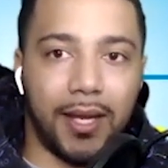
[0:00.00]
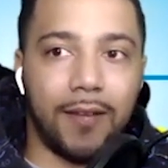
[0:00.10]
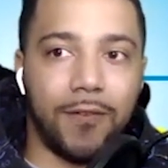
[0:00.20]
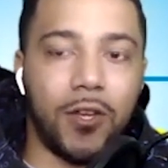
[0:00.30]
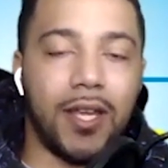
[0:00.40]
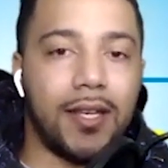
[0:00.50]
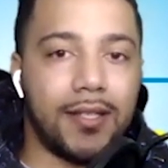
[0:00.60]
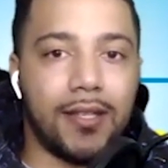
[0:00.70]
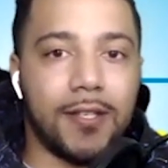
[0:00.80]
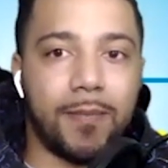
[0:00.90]
And if you can get
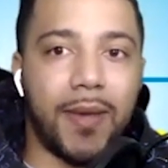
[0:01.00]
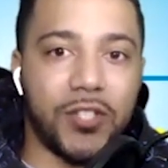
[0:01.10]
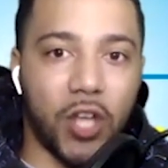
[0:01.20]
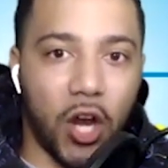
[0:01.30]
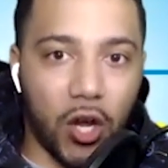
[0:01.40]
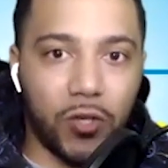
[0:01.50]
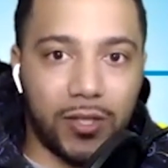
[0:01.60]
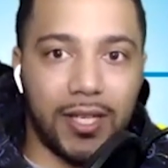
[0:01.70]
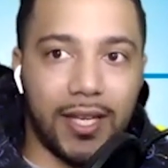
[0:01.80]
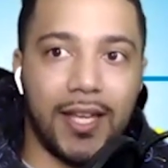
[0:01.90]
into this space
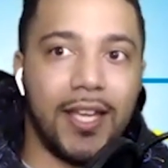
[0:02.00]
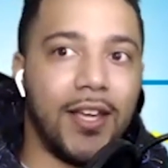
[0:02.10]
early,